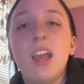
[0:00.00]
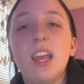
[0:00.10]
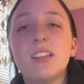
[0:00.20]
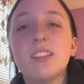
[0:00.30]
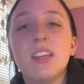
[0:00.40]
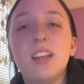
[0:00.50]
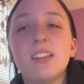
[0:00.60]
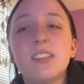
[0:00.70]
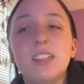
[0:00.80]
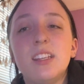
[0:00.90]
and
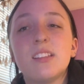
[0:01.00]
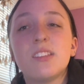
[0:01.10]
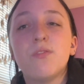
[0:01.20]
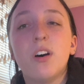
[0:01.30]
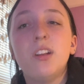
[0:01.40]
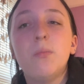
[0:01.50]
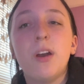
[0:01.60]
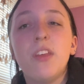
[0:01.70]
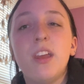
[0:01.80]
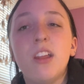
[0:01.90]
Senate seats funded
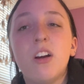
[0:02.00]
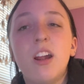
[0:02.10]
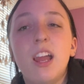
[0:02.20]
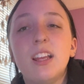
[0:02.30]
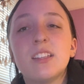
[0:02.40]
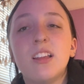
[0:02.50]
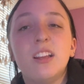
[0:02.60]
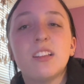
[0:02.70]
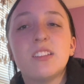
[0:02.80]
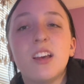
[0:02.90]
by the NRA
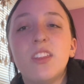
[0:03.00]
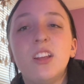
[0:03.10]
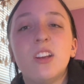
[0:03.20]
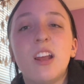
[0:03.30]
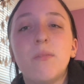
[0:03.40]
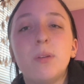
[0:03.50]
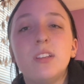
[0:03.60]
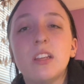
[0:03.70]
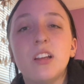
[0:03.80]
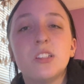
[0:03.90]
telling us nothing could have
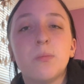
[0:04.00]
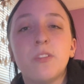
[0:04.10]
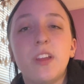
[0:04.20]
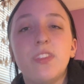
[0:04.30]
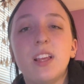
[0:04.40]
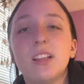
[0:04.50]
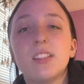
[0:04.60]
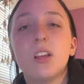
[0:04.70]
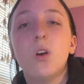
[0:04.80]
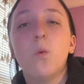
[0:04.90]
been done to prevent
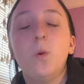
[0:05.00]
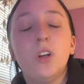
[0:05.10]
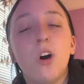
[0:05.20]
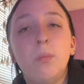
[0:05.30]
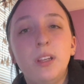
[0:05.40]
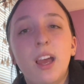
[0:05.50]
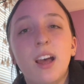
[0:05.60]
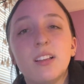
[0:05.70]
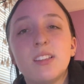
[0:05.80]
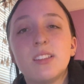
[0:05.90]
this. We call
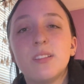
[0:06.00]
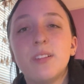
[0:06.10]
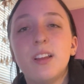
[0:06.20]
BS.